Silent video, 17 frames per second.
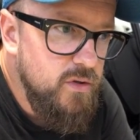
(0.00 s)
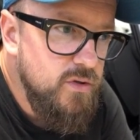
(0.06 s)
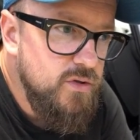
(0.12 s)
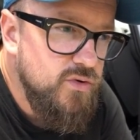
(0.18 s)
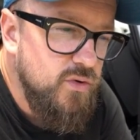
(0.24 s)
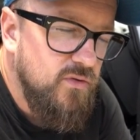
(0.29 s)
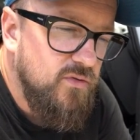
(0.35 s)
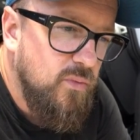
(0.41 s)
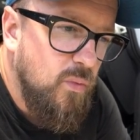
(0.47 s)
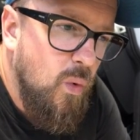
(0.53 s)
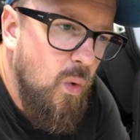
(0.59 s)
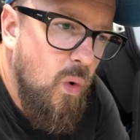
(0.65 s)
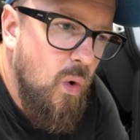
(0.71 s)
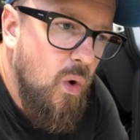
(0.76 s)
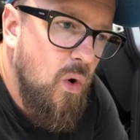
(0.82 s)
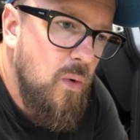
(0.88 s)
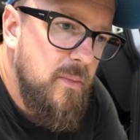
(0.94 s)
sort of
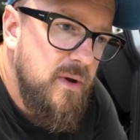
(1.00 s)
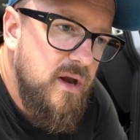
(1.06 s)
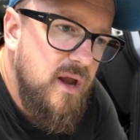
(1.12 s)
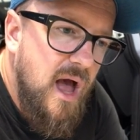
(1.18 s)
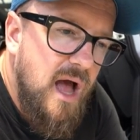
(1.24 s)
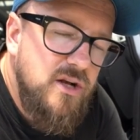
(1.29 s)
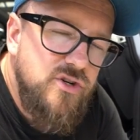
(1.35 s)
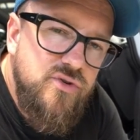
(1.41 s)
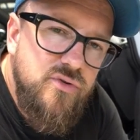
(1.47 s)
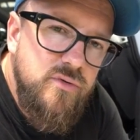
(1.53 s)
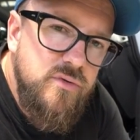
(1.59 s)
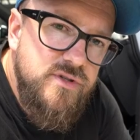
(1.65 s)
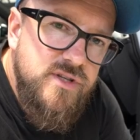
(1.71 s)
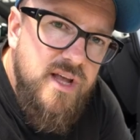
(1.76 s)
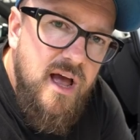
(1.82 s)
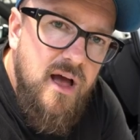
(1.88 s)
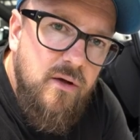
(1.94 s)
warm and natural
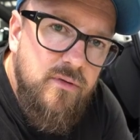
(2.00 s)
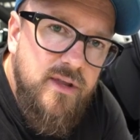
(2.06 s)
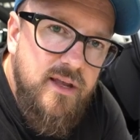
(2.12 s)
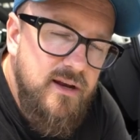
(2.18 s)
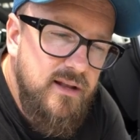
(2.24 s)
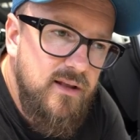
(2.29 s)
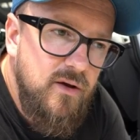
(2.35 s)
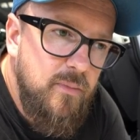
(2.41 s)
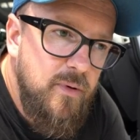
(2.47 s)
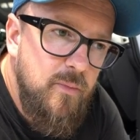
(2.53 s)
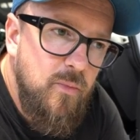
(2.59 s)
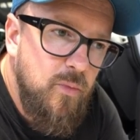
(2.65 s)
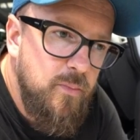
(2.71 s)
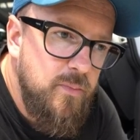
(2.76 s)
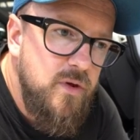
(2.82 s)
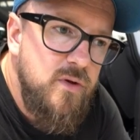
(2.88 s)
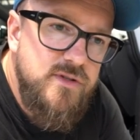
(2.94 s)
sounding, a little bit more
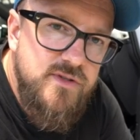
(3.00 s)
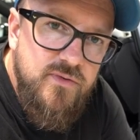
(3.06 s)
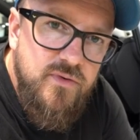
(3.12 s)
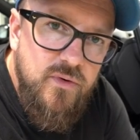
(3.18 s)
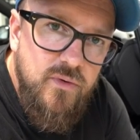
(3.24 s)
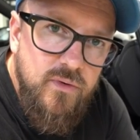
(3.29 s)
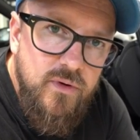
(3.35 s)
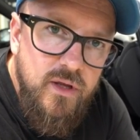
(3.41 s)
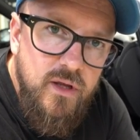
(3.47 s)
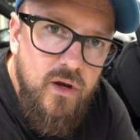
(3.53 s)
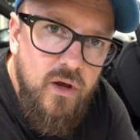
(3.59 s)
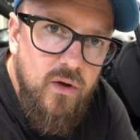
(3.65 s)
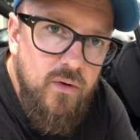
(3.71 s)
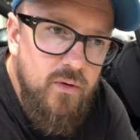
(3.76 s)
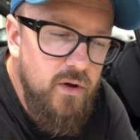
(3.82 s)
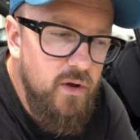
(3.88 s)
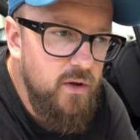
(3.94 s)
beautiful, you
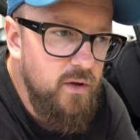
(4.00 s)
know,